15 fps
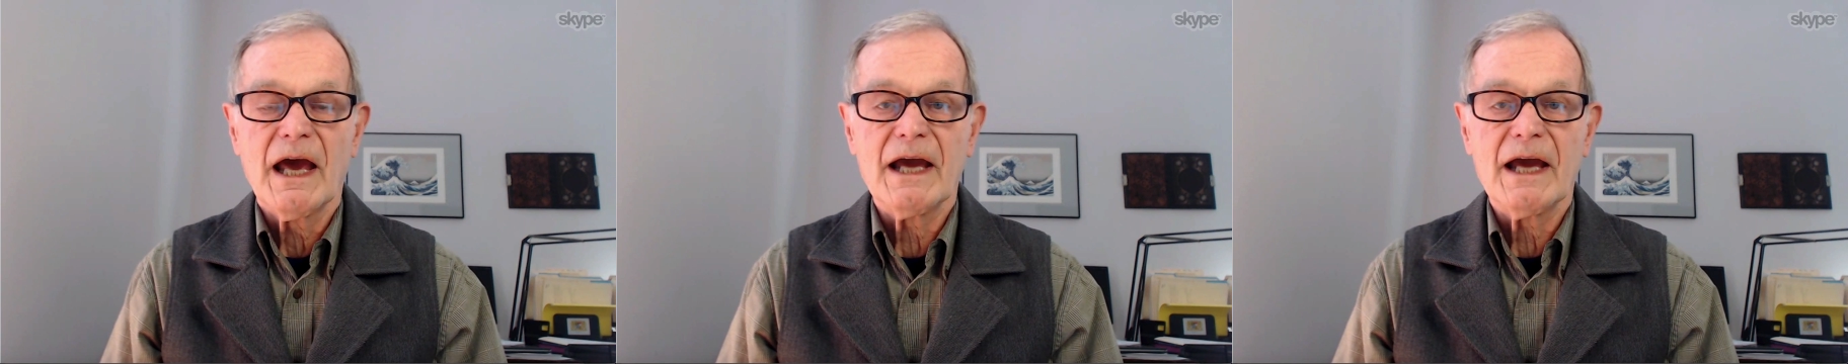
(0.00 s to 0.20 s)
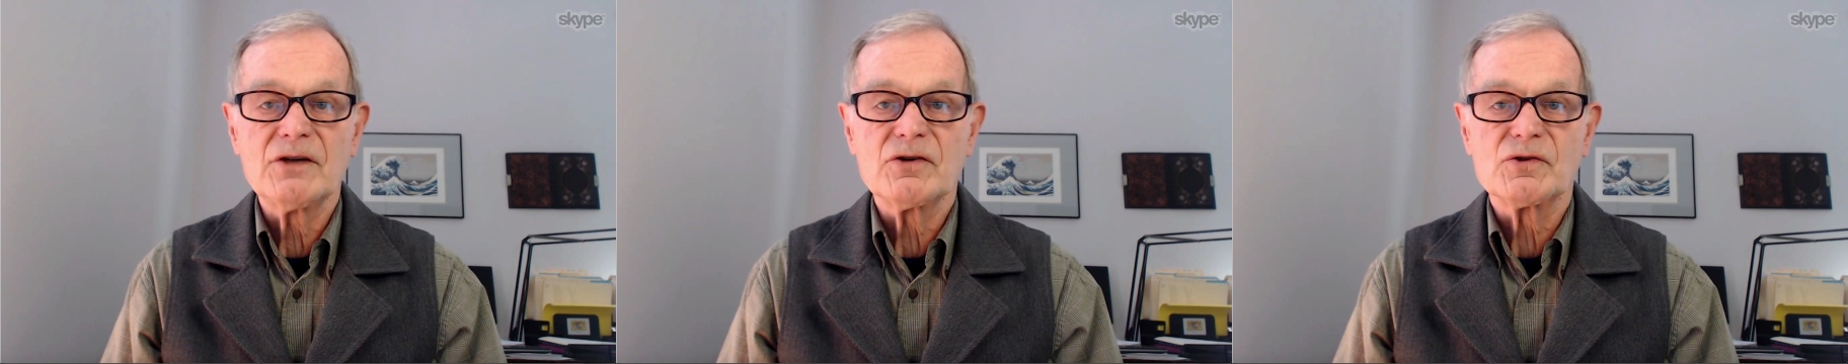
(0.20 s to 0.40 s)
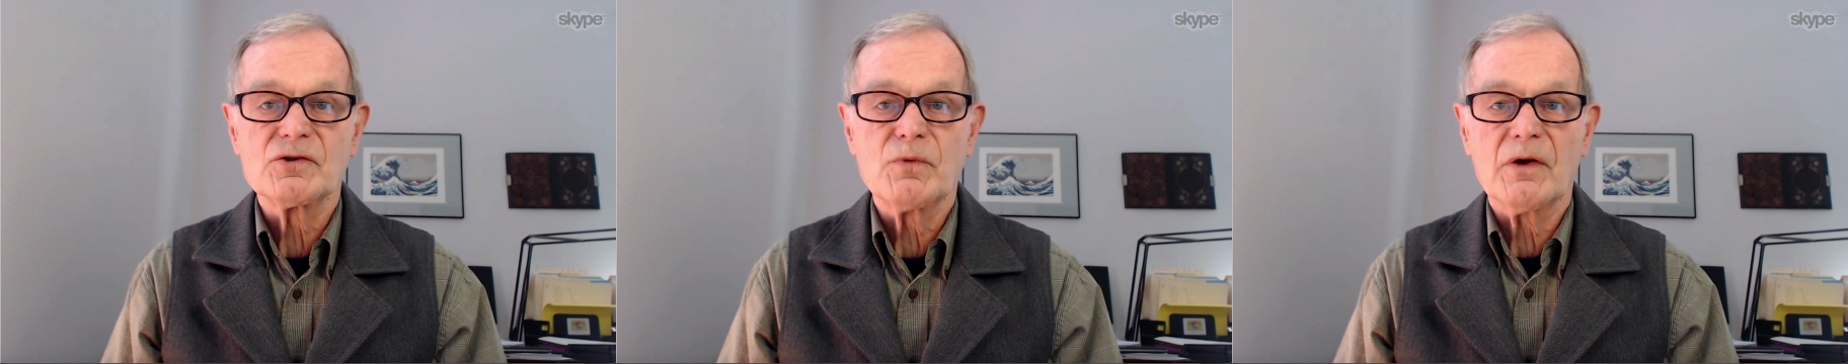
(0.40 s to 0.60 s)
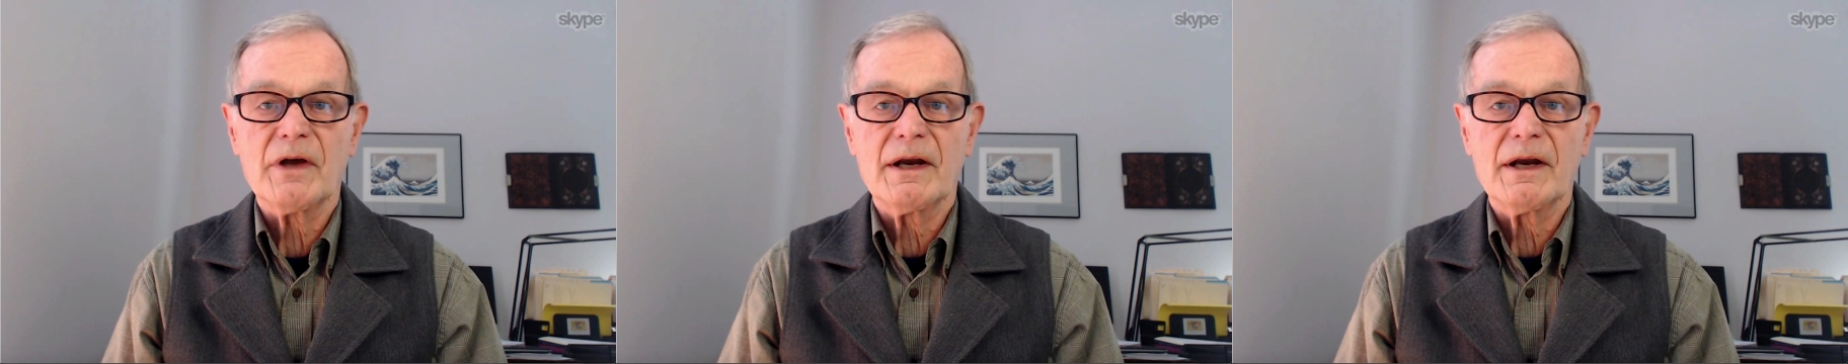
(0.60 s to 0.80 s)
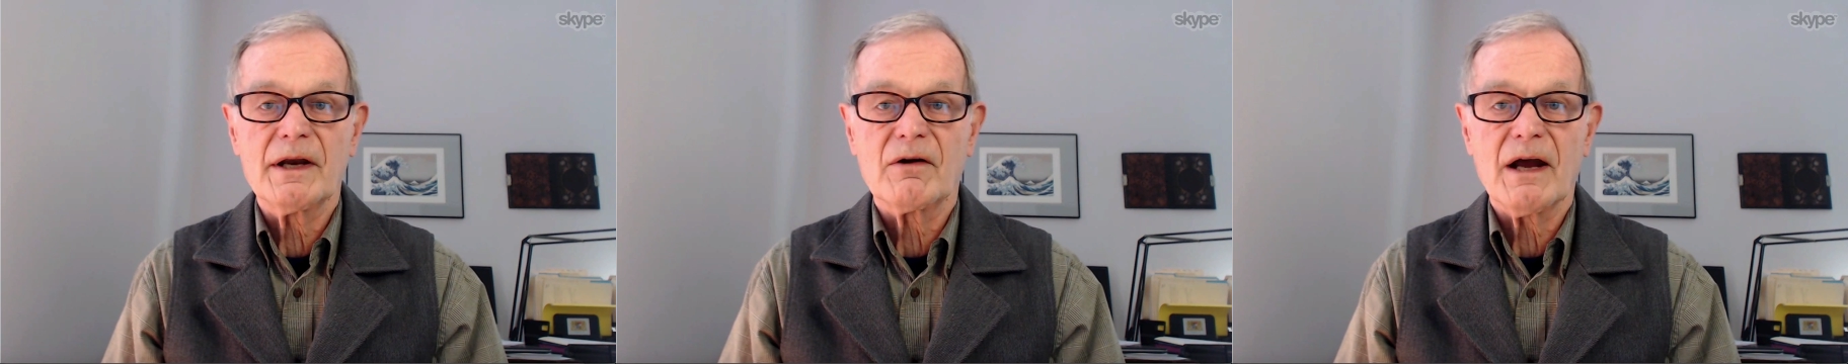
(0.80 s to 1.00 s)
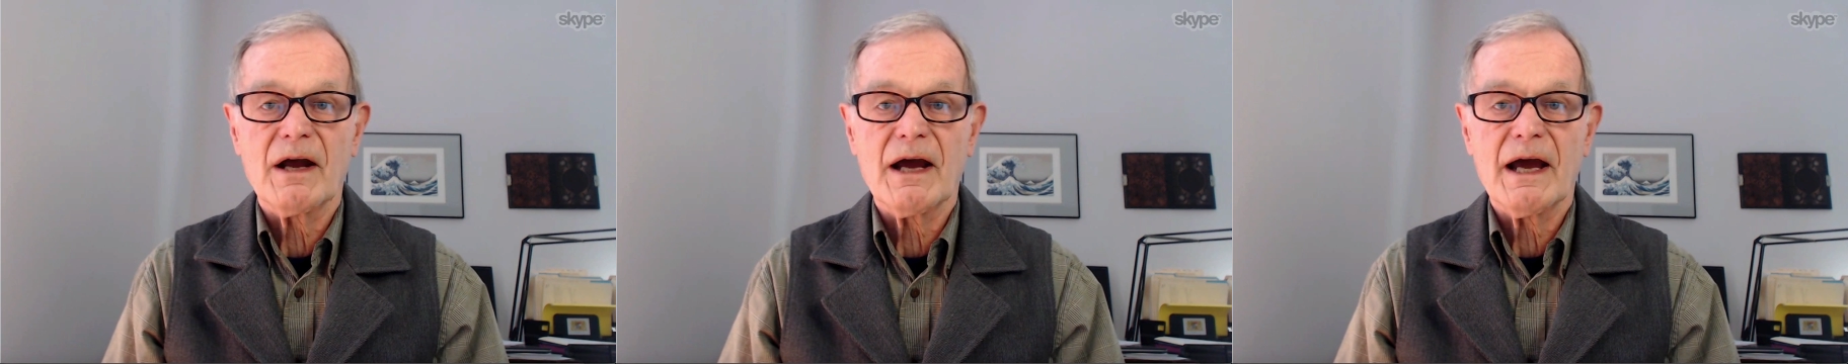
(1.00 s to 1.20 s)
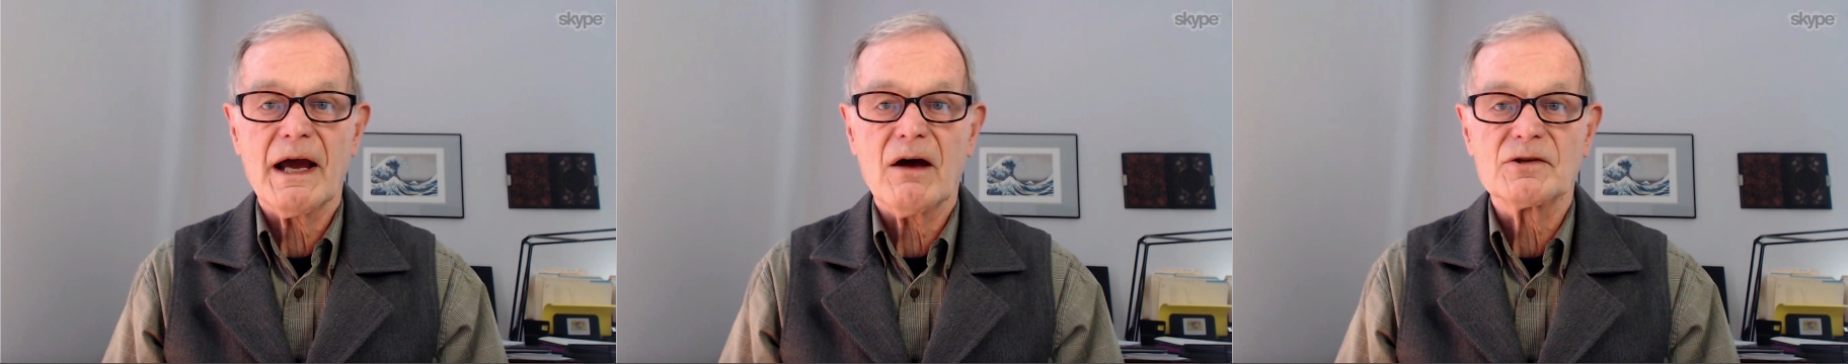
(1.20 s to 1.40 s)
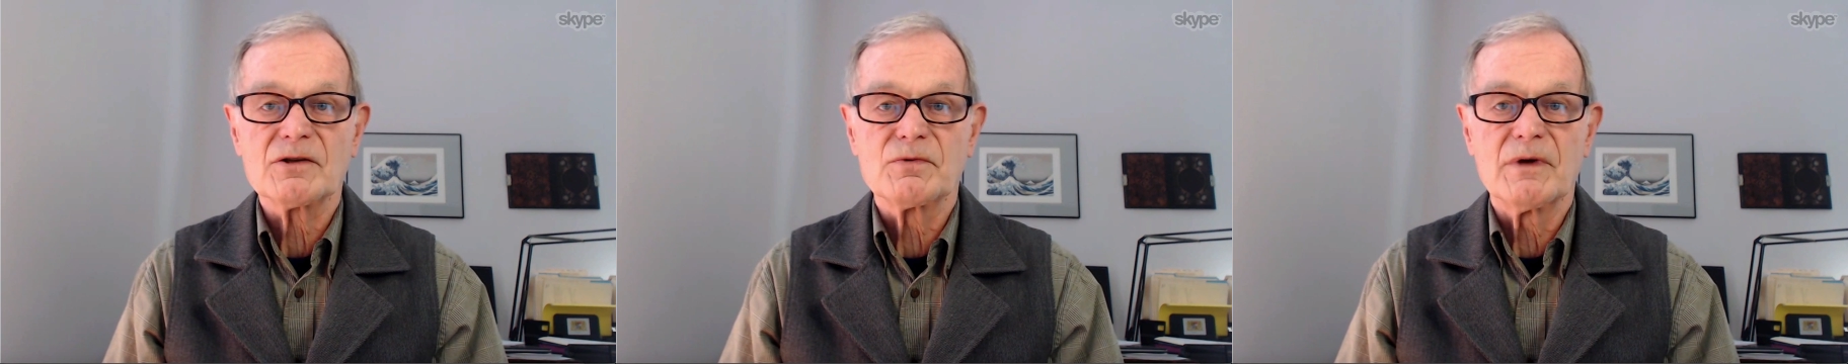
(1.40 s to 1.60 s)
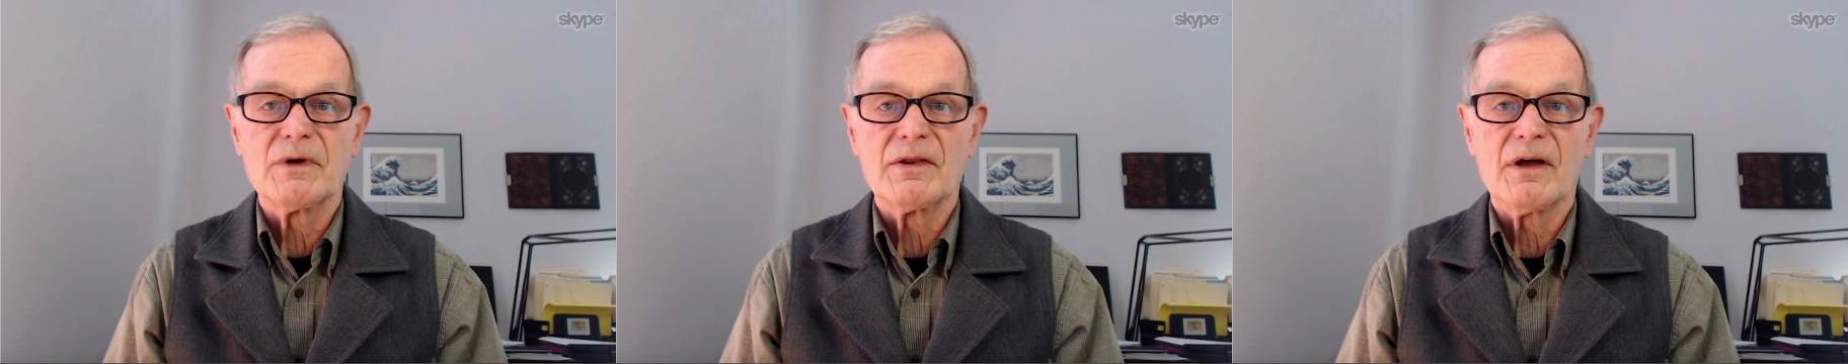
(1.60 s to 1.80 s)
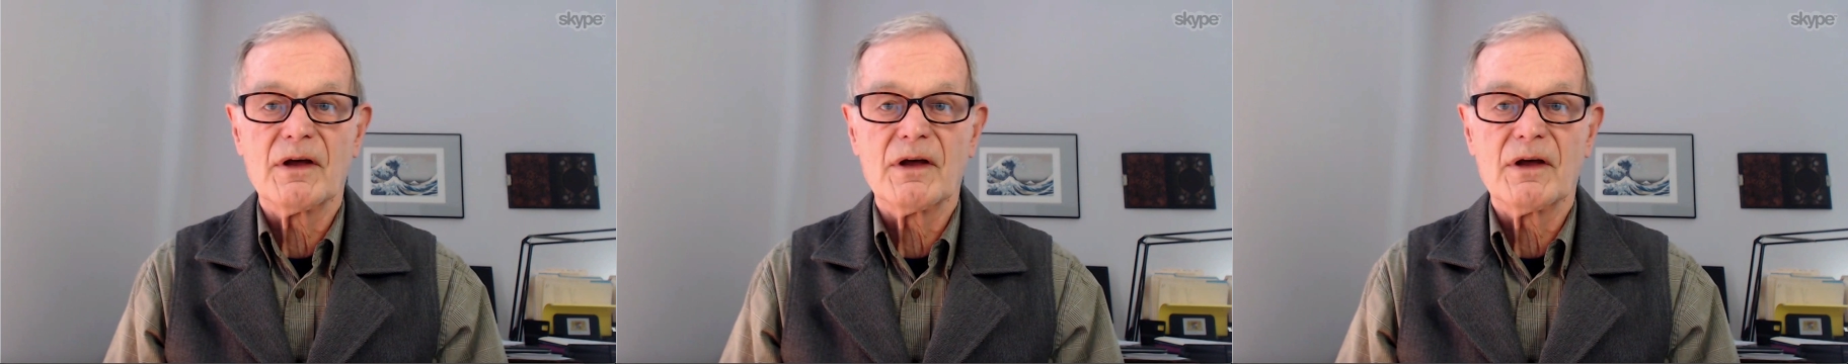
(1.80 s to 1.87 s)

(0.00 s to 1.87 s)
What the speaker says: angels will not enter a house with